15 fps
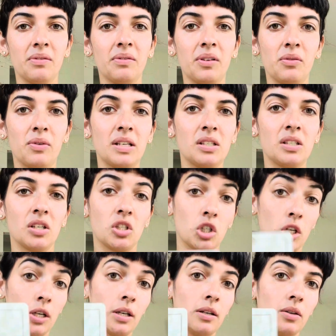rest
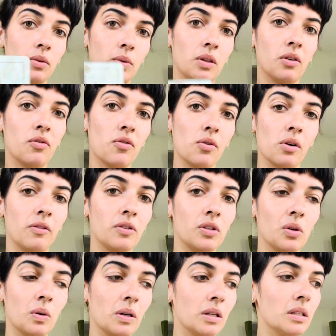assured with the Four of
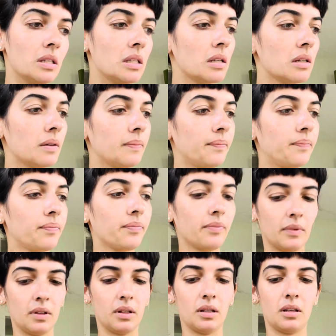Swords.
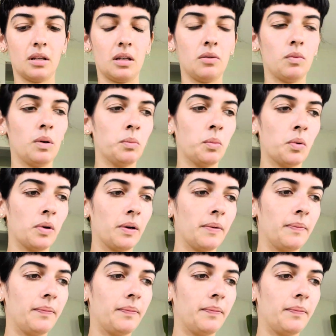And one more.